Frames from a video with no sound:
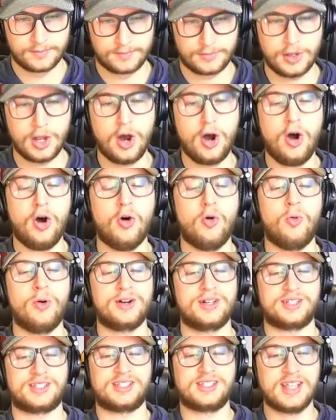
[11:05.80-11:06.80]
No!
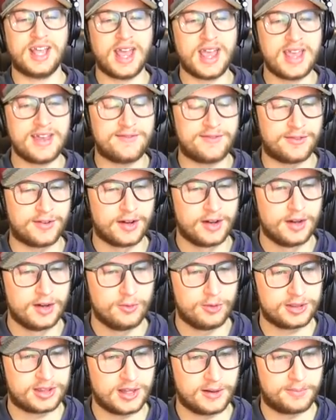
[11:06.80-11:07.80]
What a save
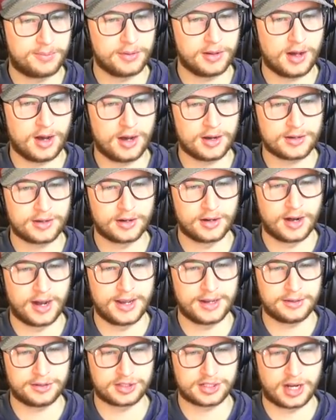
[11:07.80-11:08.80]
with the blocker.
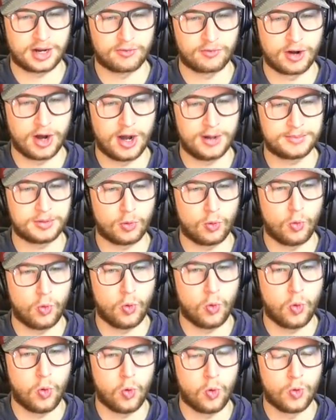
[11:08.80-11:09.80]
Eichel just got robbed.
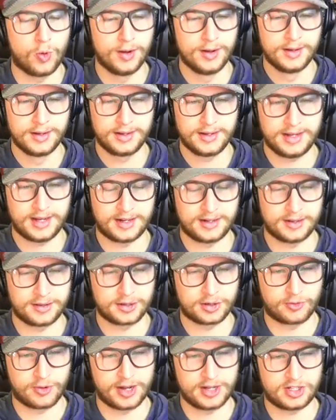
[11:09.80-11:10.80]
Ooh. Yeah,
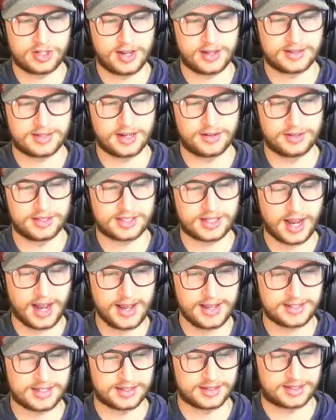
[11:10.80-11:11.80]
another great chance there. This
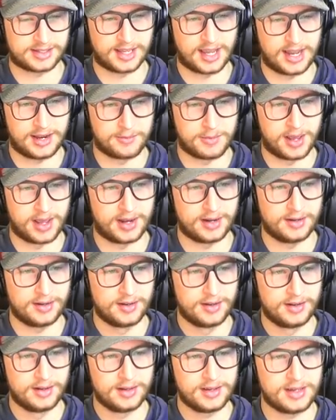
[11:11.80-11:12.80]
guy is insane, man.
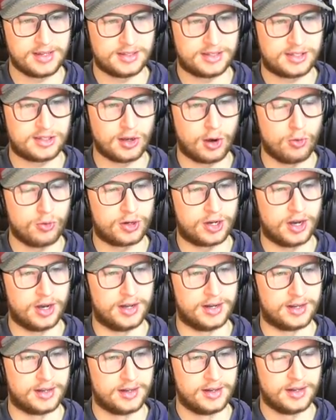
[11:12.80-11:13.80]
He's so
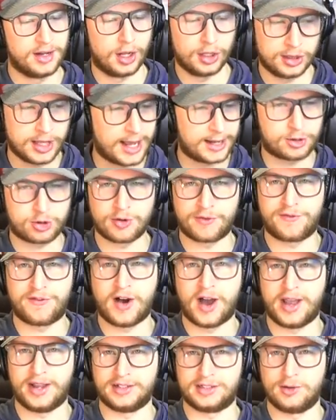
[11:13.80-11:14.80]
good.
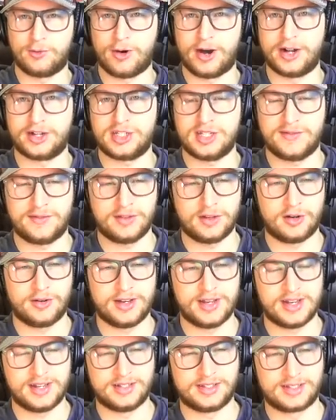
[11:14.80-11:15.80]
Electrifying to watch, even though
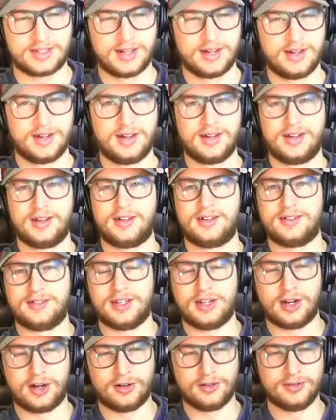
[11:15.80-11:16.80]
he is,
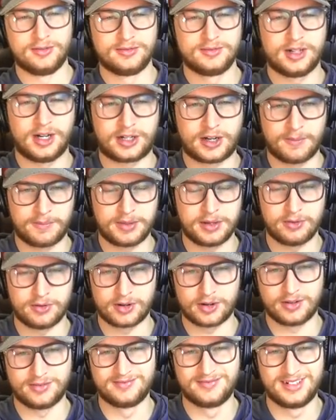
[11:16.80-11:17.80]
you know, a
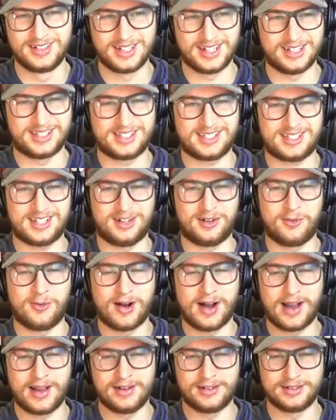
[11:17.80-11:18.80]
computer. It's still
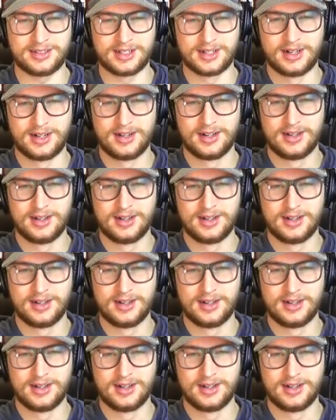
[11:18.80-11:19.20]
wild.